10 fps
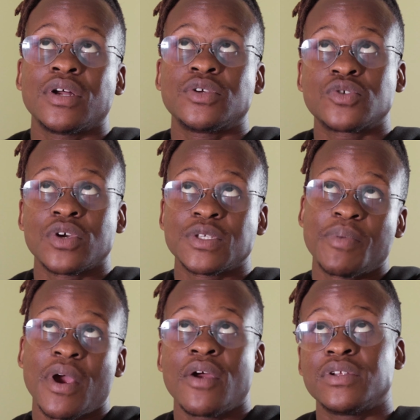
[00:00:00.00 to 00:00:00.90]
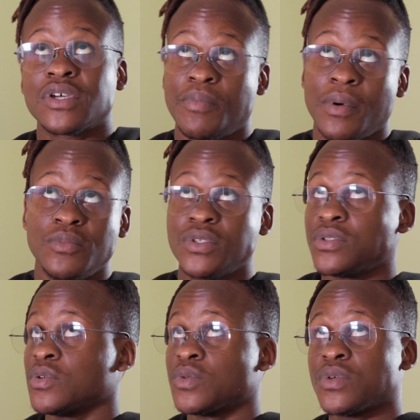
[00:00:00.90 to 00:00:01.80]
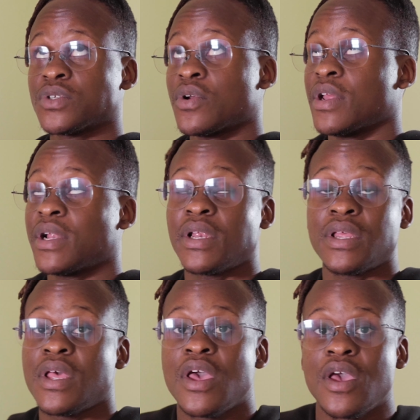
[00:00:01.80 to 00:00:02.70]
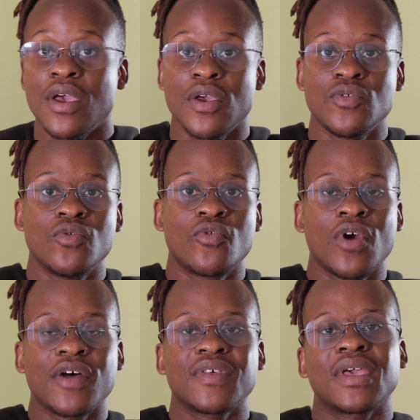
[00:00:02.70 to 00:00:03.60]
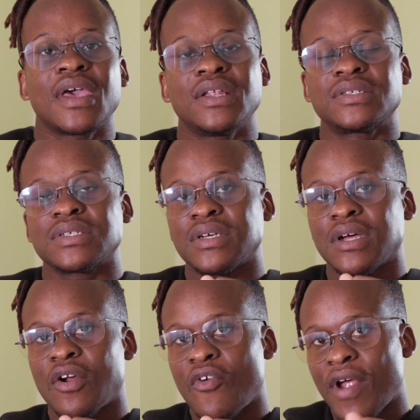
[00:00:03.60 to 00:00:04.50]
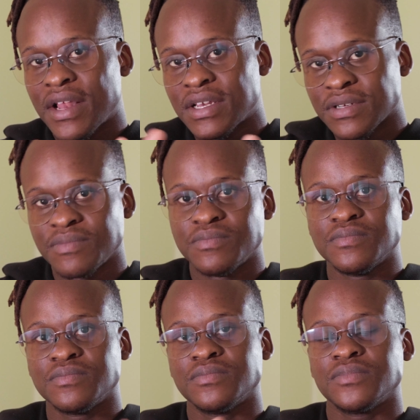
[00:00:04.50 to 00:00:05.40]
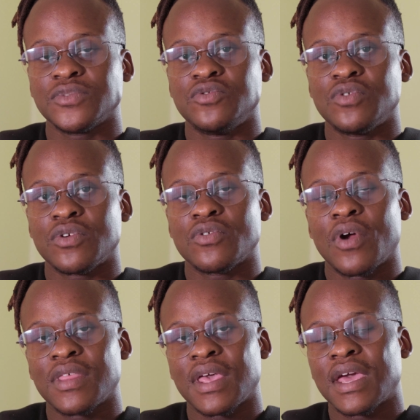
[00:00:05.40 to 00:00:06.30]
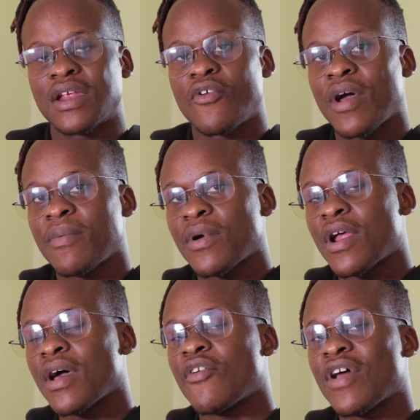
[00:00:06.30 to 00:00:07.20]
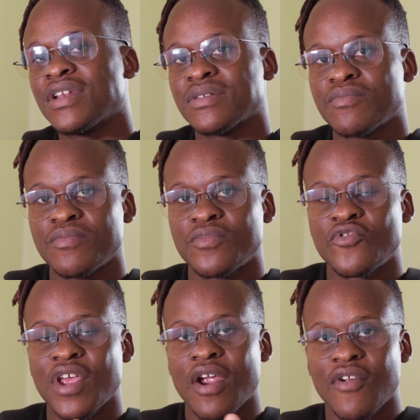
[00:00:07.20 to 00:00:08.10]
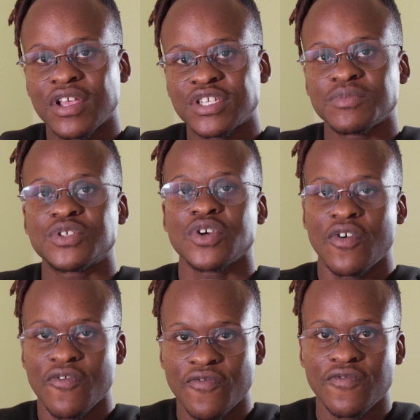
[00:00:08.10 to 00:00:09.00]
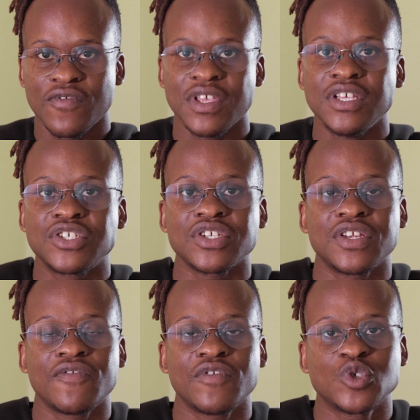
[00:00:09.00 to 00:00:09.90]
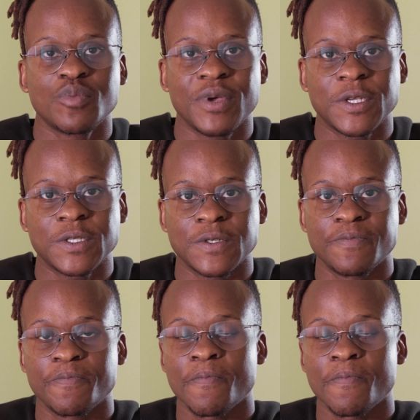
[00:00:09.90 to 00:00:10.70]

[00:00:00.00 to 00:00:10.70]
transparent, I hope I'm using those words correctly, you rather get a random random rearrangement of each individual pixel.